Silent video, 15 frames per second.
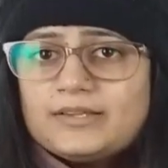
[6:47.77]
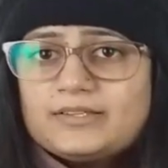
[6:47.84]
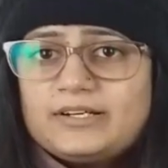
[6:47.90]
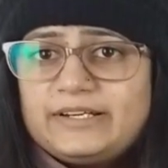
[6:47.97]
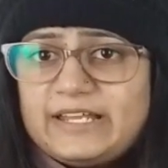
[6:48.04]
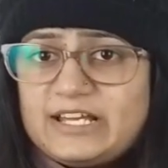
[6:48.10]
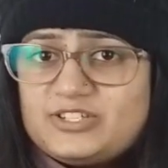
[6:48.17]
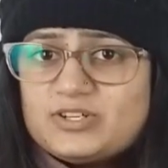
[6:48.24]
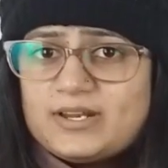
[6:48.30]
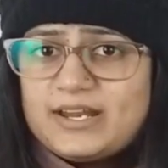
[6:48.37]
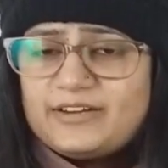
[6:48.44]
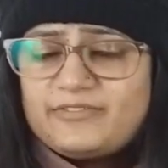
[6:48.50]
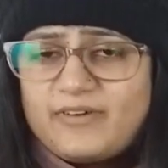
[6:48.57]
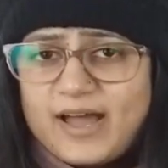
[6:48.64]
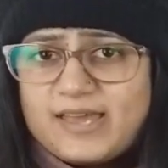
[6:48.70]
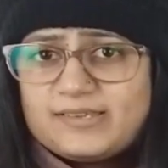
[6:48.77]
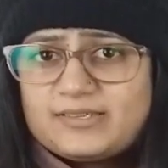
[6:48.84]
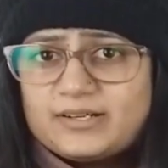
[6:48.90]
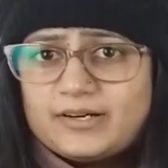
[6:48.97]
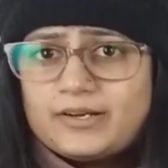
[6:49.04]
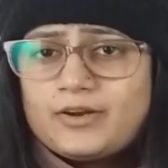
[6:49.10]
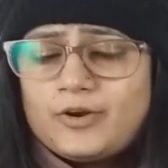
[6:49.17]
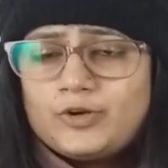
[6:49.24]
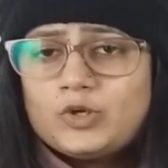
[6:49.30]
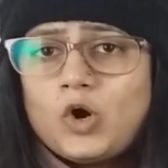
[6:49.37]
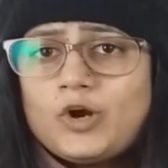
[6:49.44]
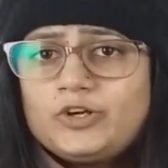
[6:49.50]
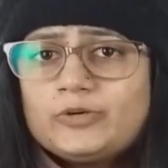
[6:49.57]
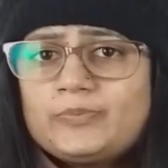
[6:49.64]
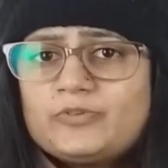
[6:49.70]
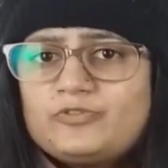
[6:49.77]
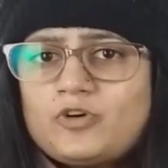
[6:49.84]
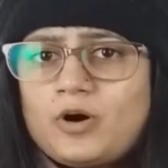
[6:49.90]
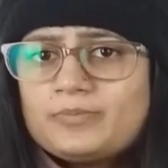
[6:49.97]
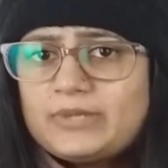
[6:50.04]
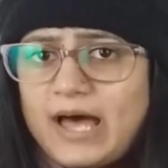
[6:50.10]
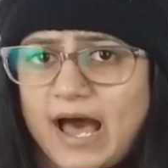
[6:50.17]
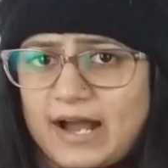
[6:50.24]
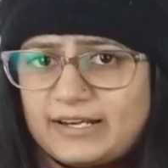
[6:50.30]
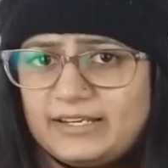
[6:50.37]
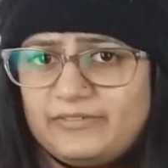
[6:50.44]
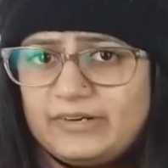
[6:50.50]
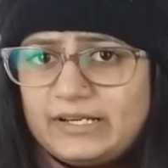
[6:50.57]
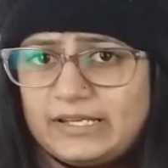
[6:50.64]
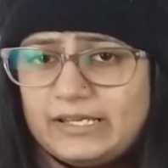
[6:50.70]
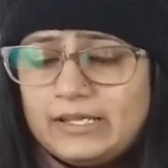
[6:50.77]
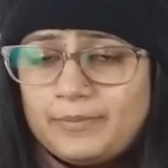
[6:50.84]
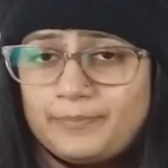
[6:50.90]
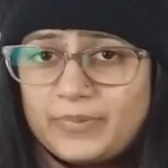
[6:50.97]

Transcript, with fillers: The teacher advised her not to perform the activity